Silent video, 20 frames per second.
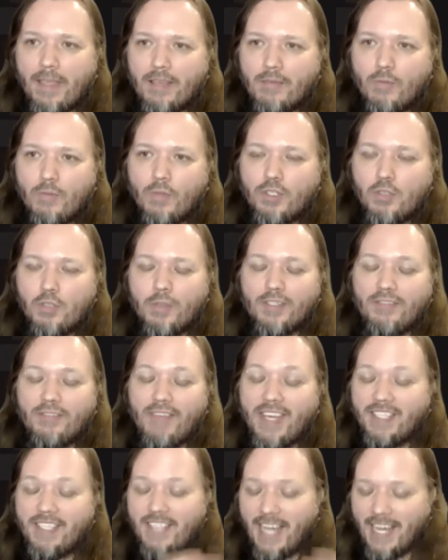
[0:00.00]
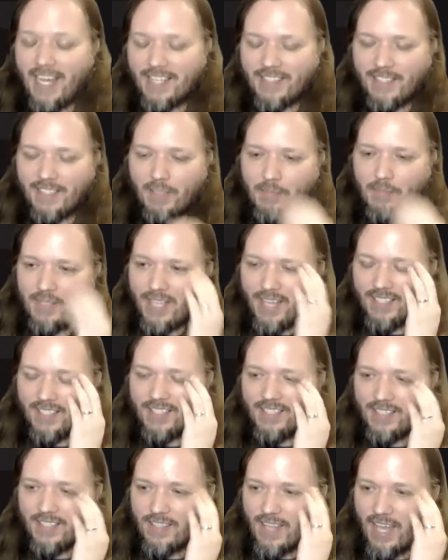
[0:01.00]
which was fantastic. I'm
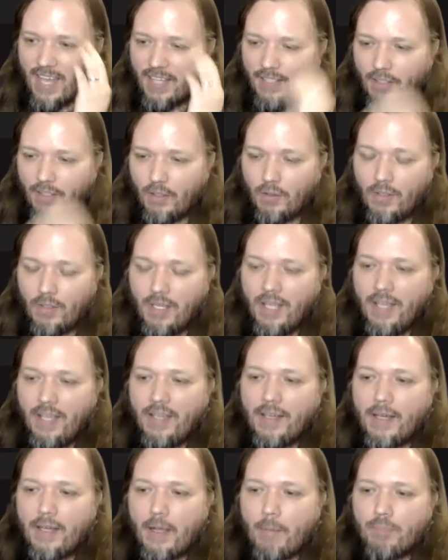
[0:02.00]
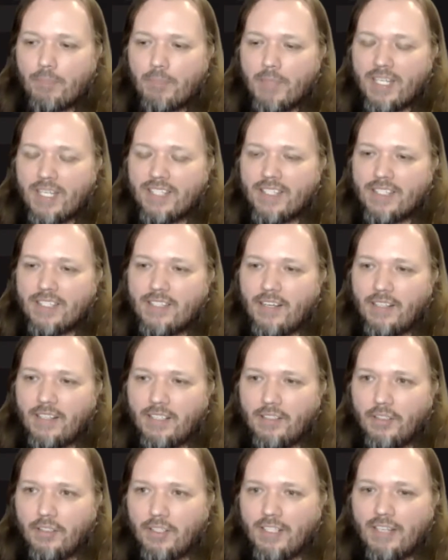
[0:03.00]
sad to see that go because it's
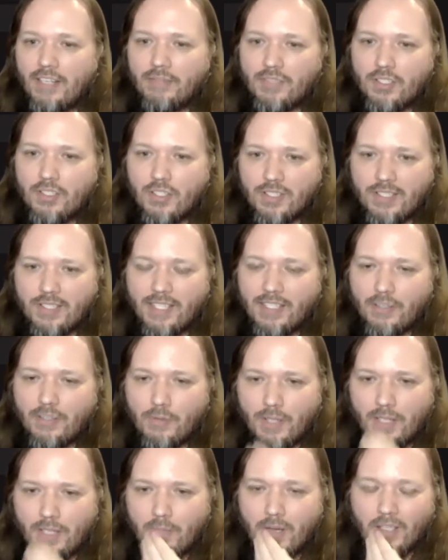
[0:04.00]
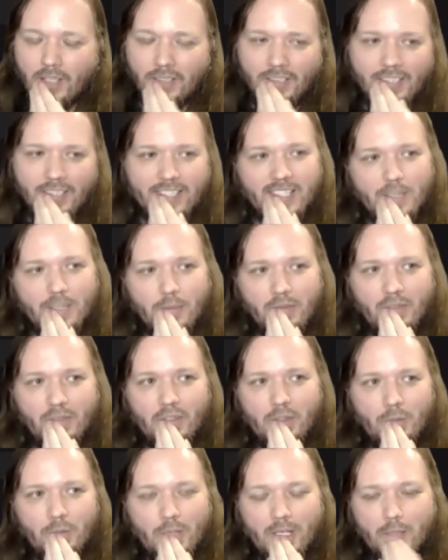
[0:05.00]
not good enough to just get a 3D modeler. Like some of
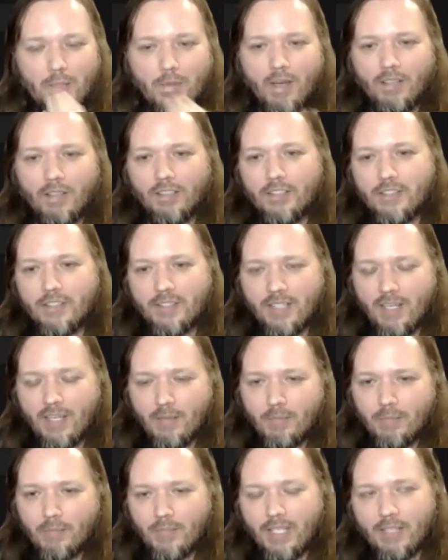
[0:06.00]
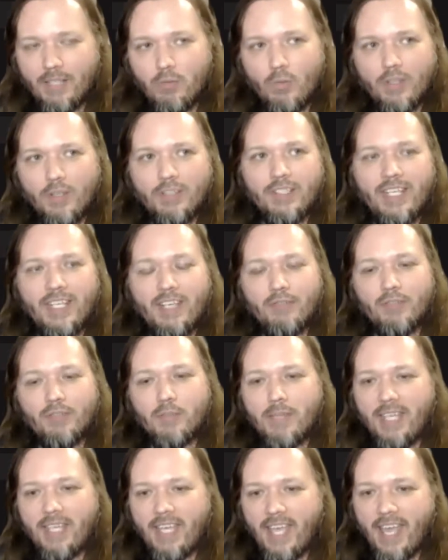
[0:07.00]
our 3D modelers come, like one came
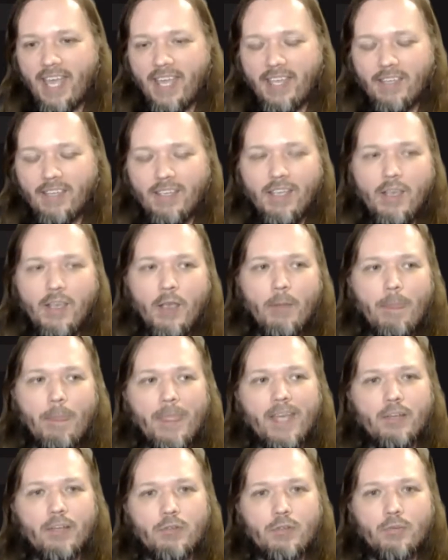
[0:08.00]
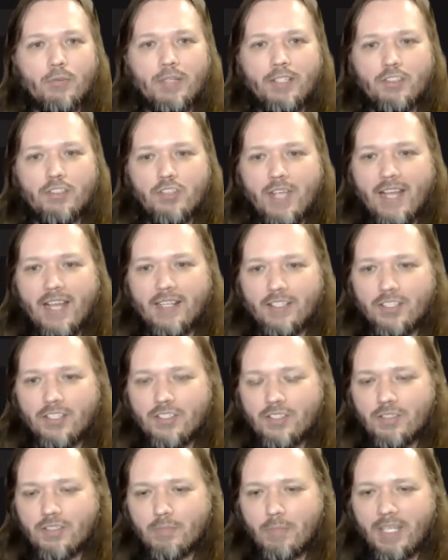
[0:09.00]
from EA, and it was a real
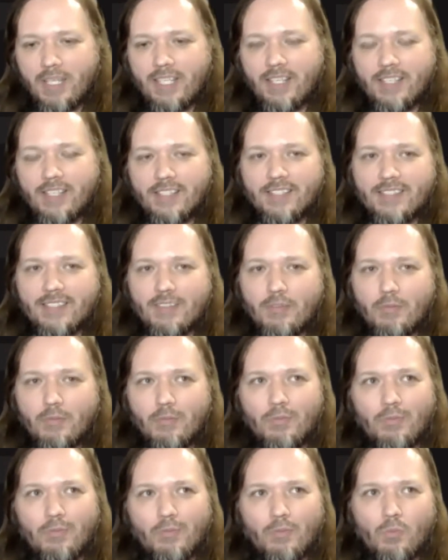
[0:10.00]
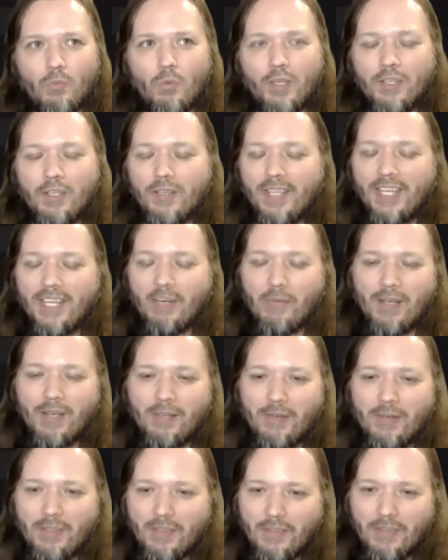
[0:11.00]
challenge because what you can get
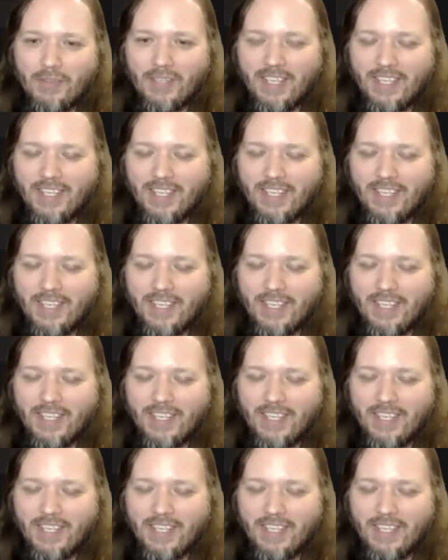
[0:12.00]
away with in